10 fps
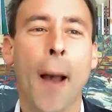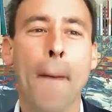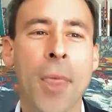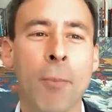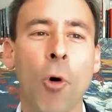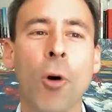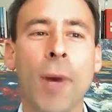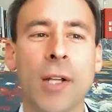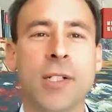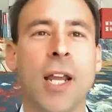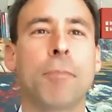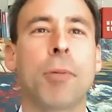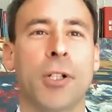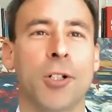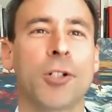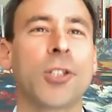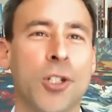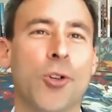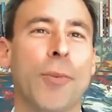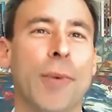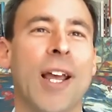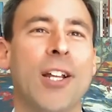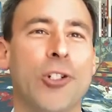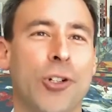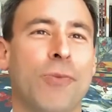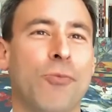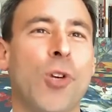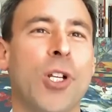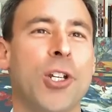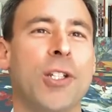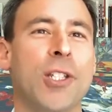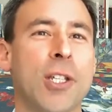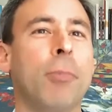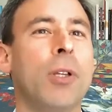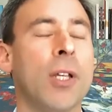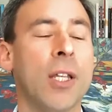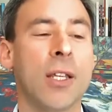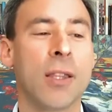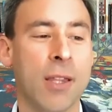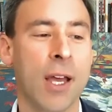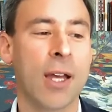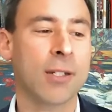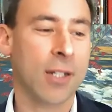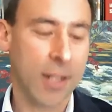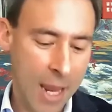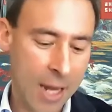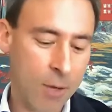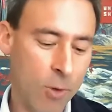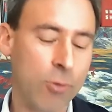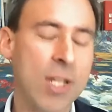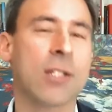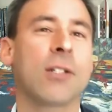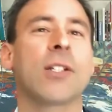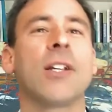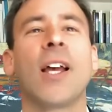the more mundane political discrimination, which is simply that anyone who isn't